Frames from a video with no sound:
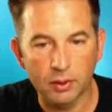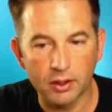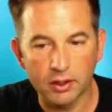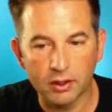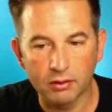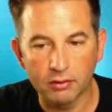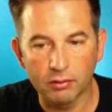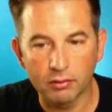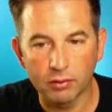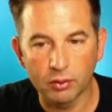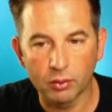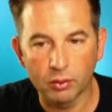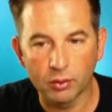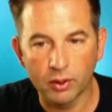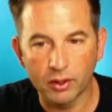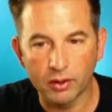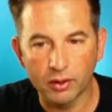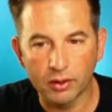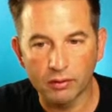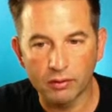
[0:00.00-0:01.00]
make it full
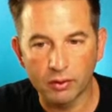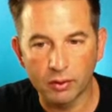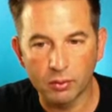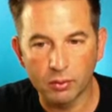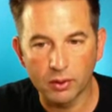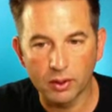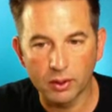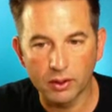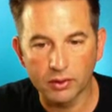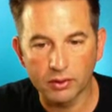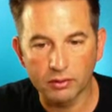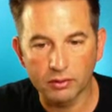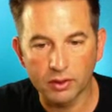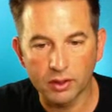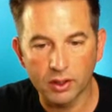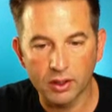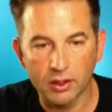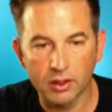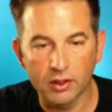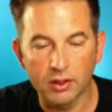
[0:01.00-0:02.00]
width if you want and
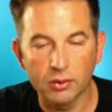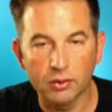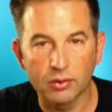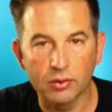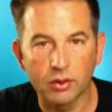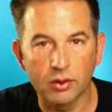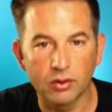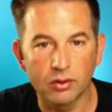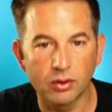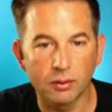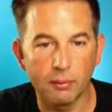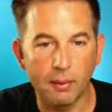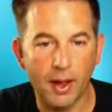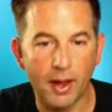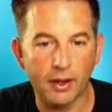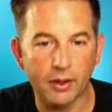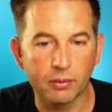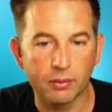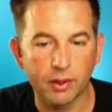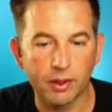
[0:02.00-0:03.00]
kind of use it as a
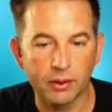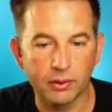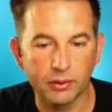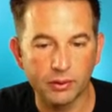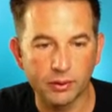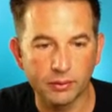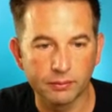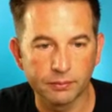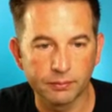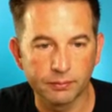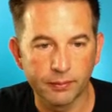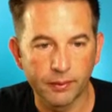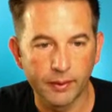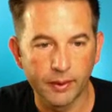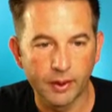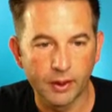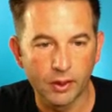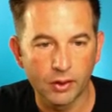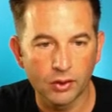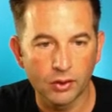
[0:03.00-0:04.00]
background.
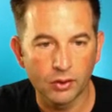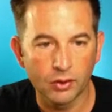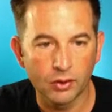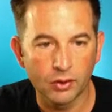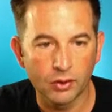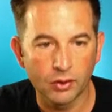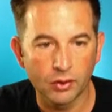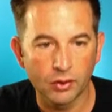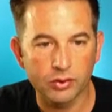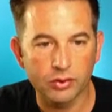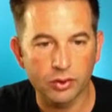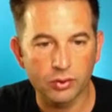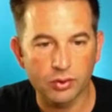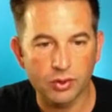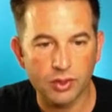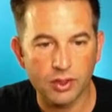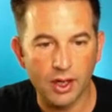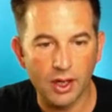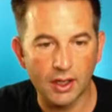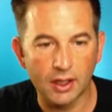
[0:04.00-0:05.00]
You can also
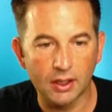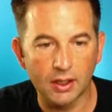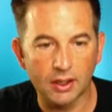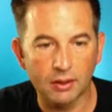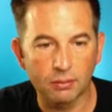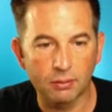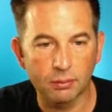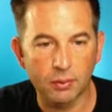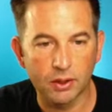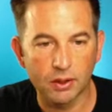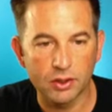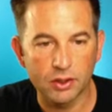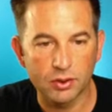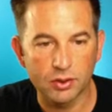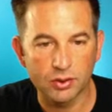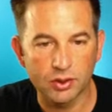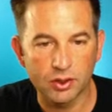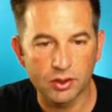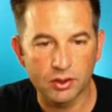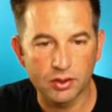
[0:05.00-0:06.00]
style it by
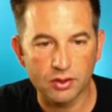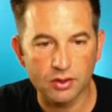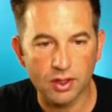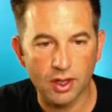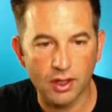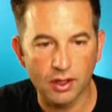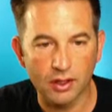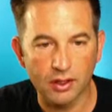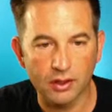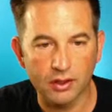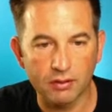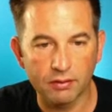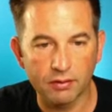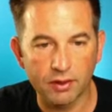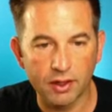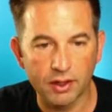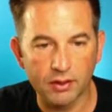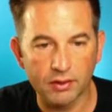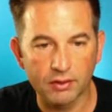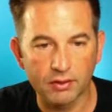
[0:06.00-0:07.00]
choosing the styling
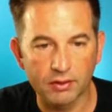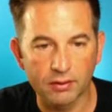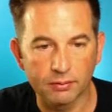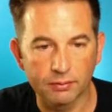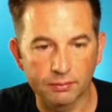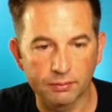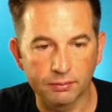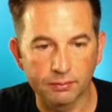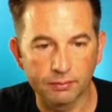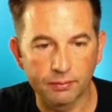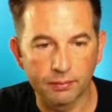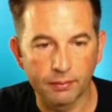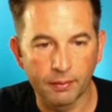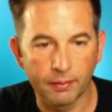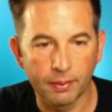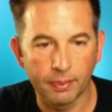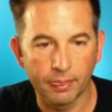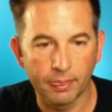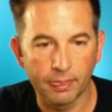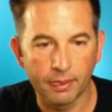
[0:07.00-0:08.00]
effects.
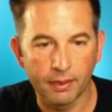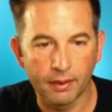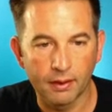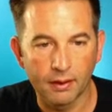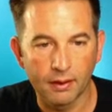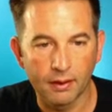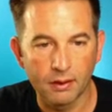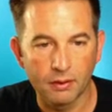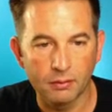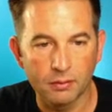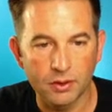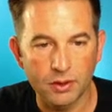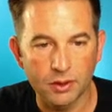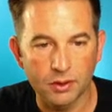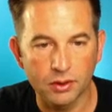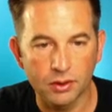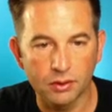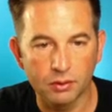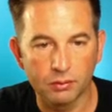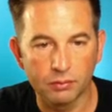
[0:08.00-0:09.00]
I'll show
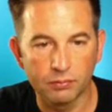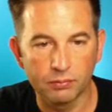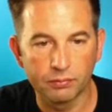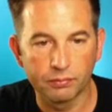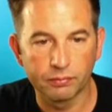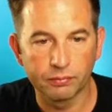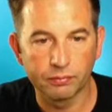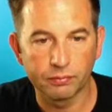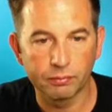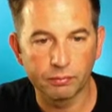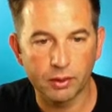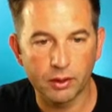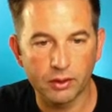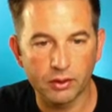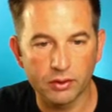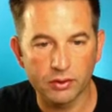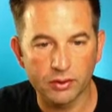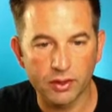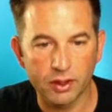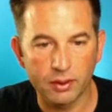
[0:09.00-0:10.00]
you a better
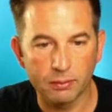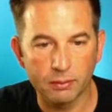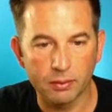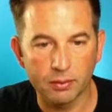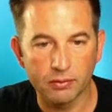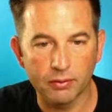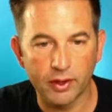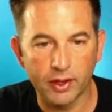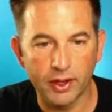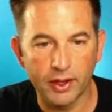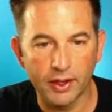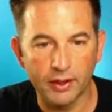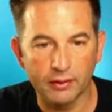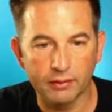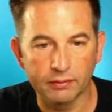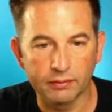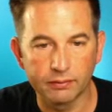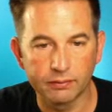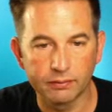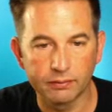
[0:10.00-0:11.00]
example of
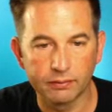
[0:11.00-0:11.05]
that.